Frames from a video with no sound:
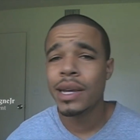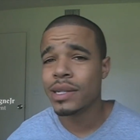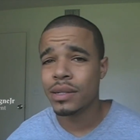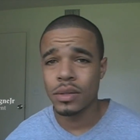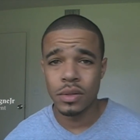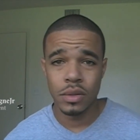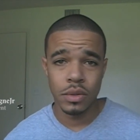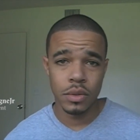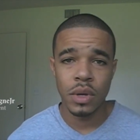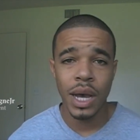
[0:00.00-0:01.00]
Ephesians.
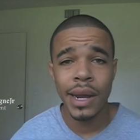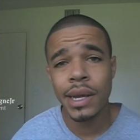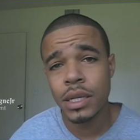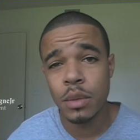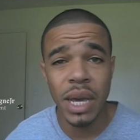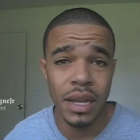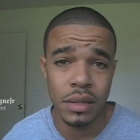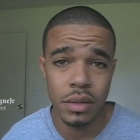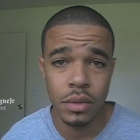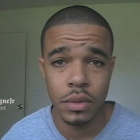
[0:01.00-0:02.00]
I need some
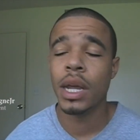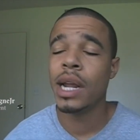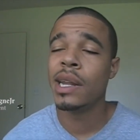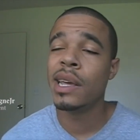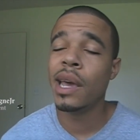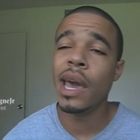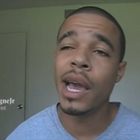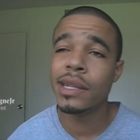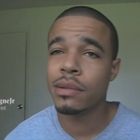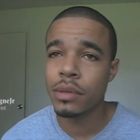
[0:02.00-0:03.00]
answers. And I need
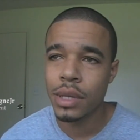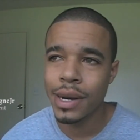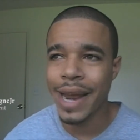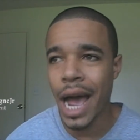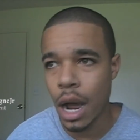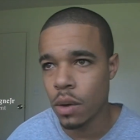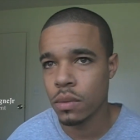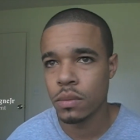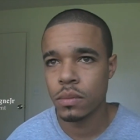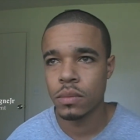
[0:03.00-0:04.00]
answers now.
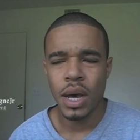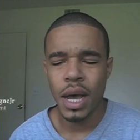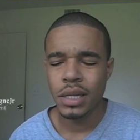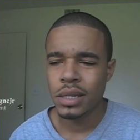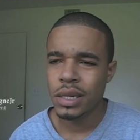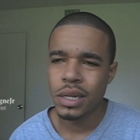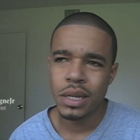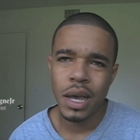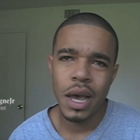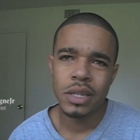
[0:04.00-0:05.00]
I just
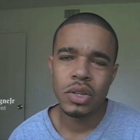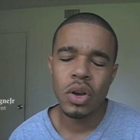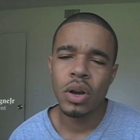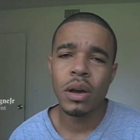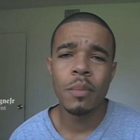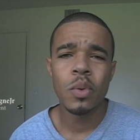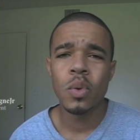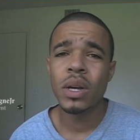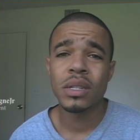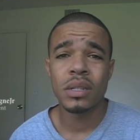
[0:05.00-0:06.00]
need to ask y'all a couple
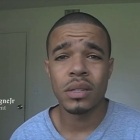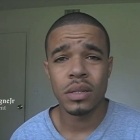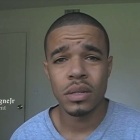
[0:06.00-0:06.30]
questions.